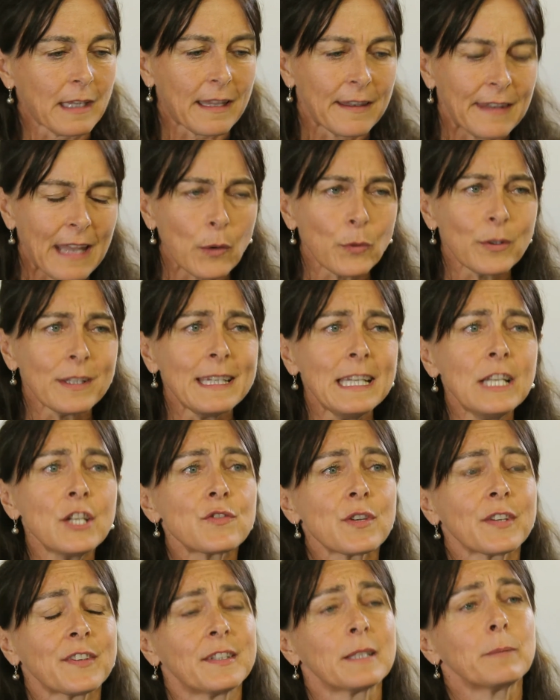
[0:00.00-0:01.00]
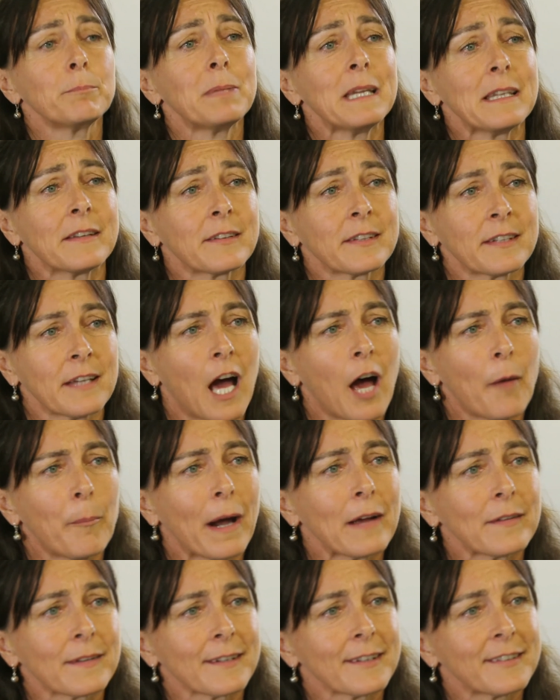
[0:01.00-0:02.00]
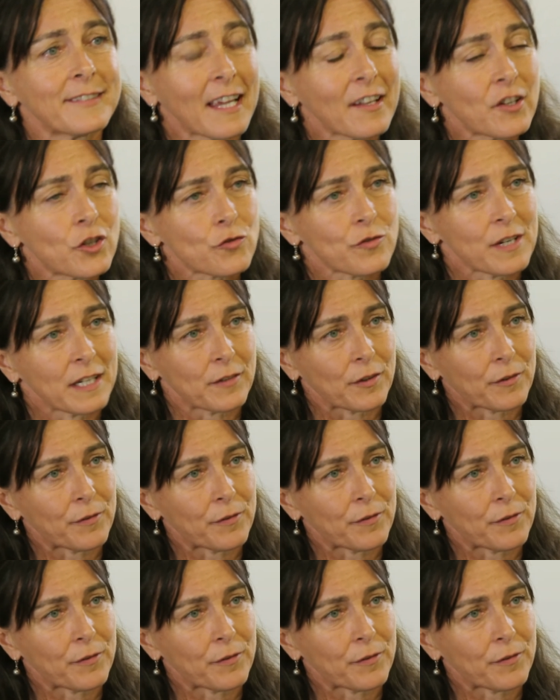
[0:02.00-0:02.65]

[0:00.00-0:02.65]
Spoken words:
Now the interesting bit about saturated